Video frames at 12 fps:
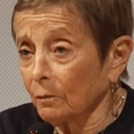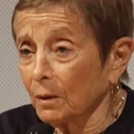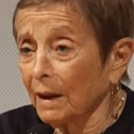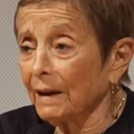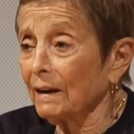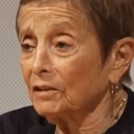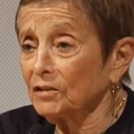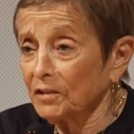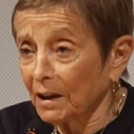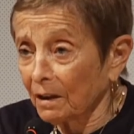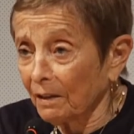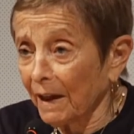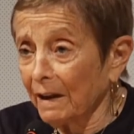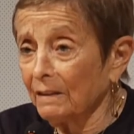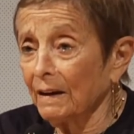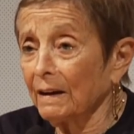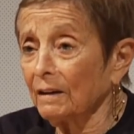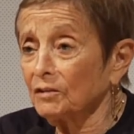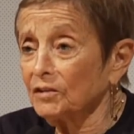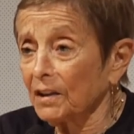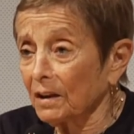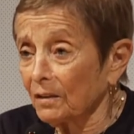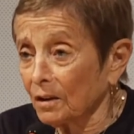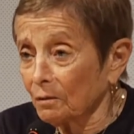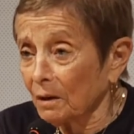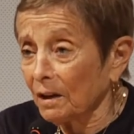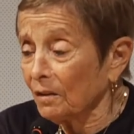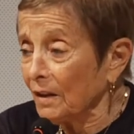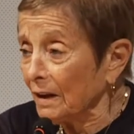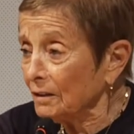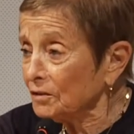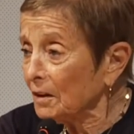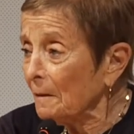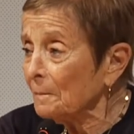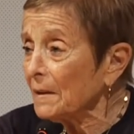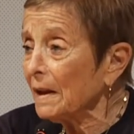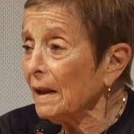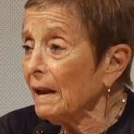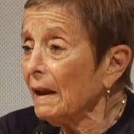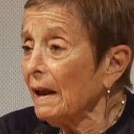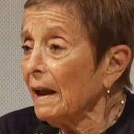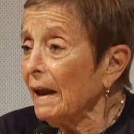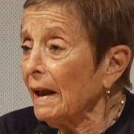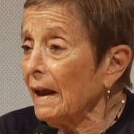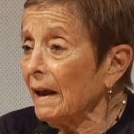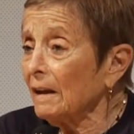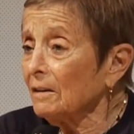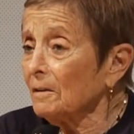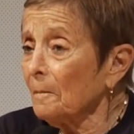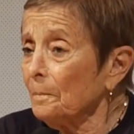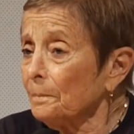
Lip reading: Well, I got sick of that, and I got sick of the Greek things. And